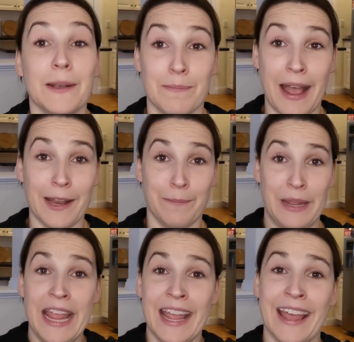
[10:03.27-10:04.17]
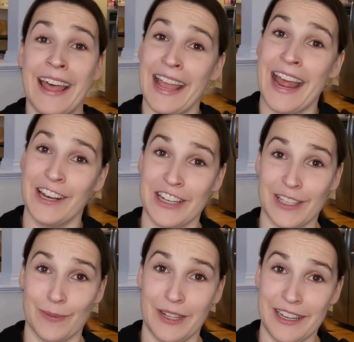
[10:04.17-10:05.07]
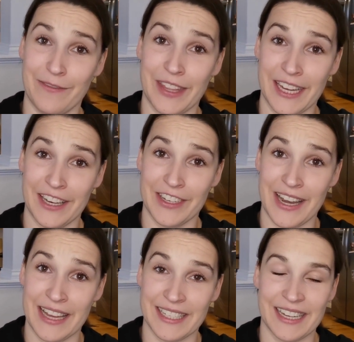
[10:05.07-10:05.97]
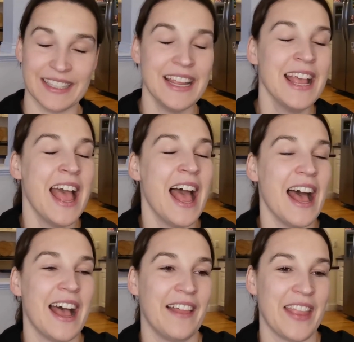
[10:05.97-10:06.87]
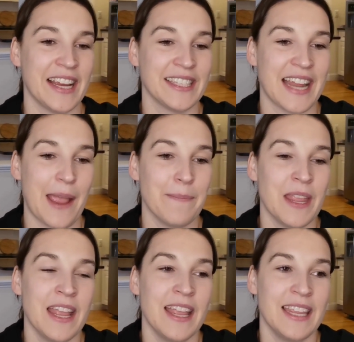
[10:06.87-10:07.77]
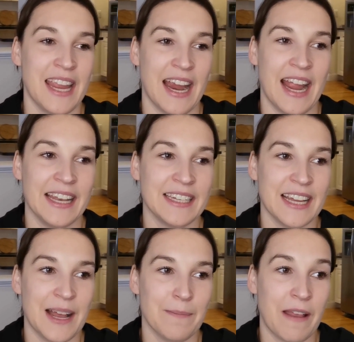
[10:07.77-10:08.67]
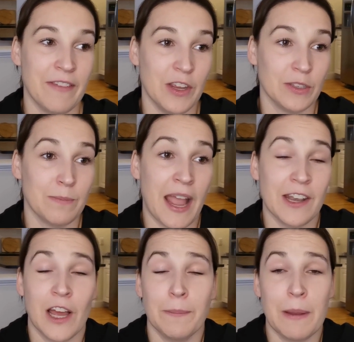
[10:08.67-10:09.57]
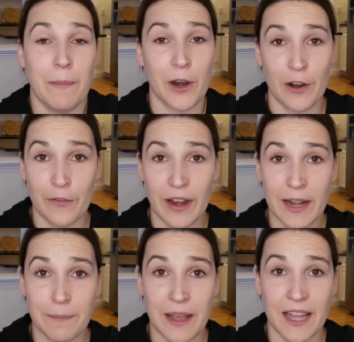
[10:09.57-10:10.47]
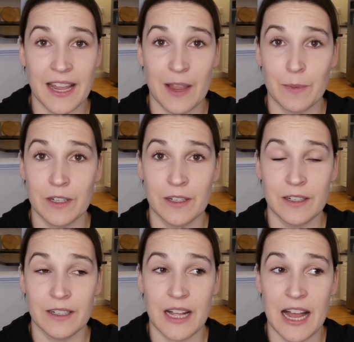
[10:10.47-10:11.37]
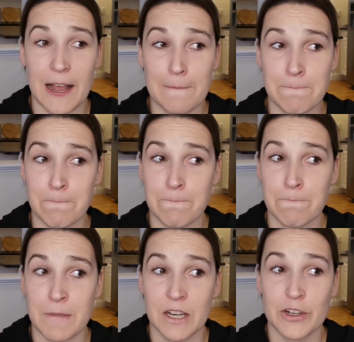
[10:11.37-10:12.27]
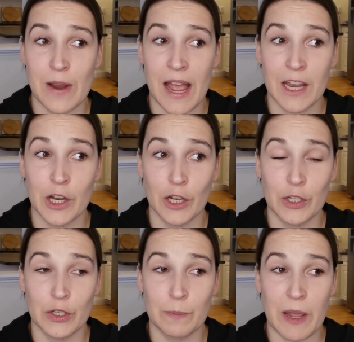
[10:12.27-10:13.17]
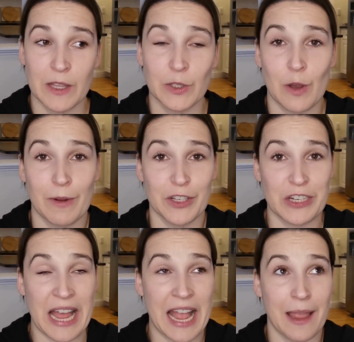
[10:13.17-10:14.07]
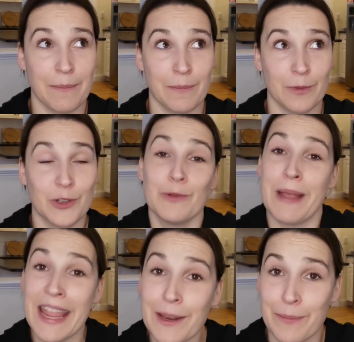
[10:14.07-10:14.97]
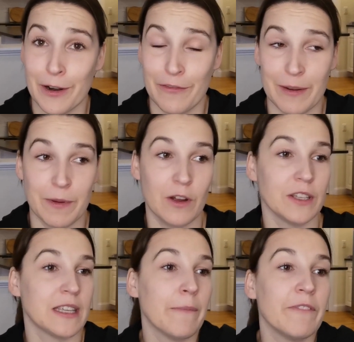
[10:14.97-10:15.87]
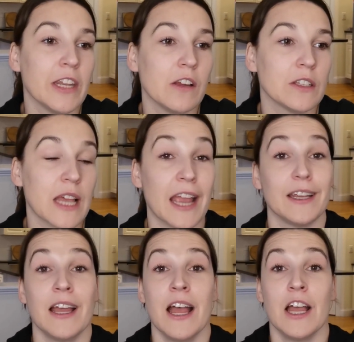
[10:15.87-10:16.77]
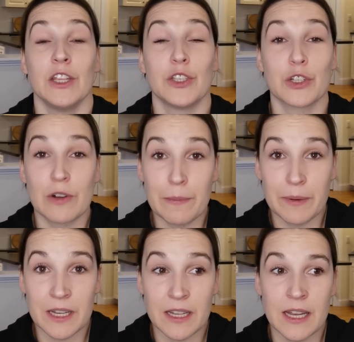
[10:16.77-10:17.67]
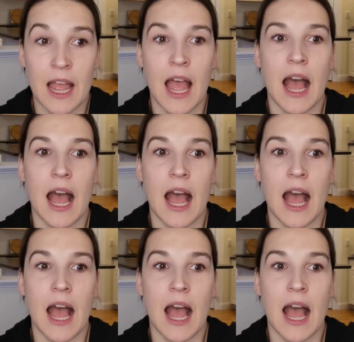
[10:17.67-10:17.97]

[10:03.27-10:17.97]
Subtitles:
it might be I just will leave the kitchen as it is next time. Yeah, and my videos might not be perfect, but I will try not to spend so much time to make it perfect, because some videos I scripted